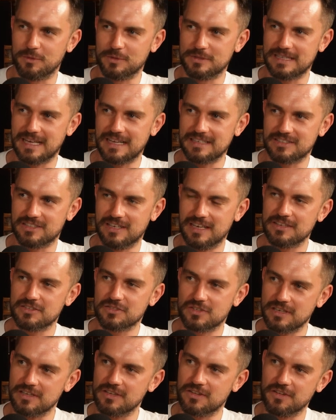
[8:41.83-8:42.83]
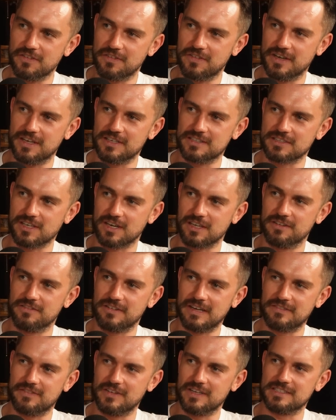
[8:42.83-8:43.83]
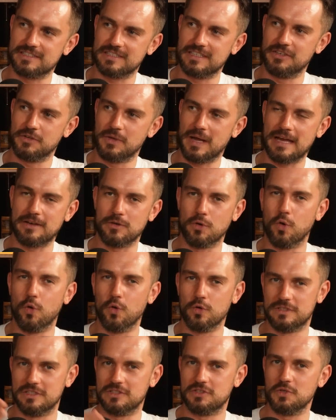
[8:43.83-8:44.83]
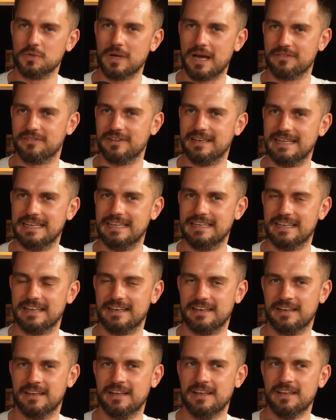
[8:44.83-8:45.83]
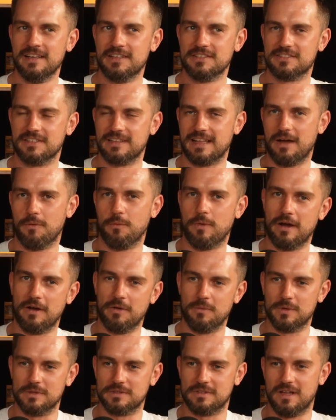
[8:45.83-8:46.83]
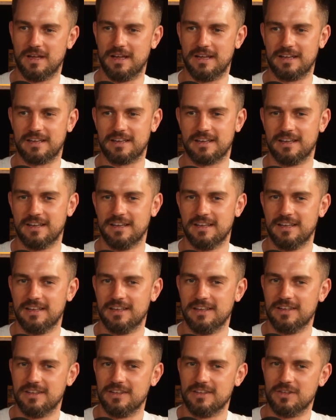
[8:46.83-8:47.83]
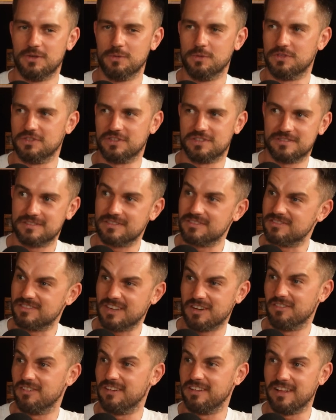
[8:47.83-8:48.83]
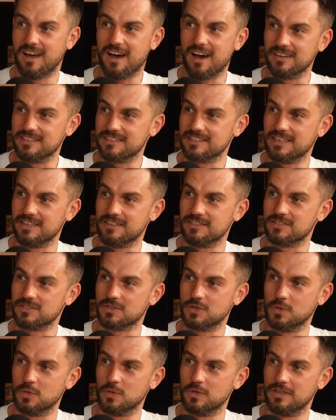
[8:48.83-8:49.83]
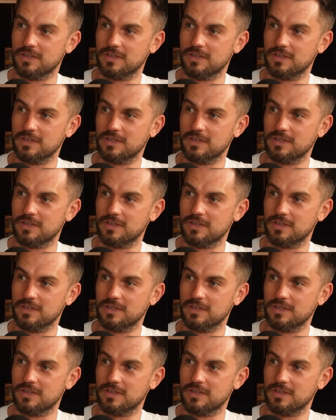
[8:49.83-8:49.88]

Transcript: Was that literally the first kind of adversity you had, or did you have a lead in to that where it was like you were just generally the hardest kid at school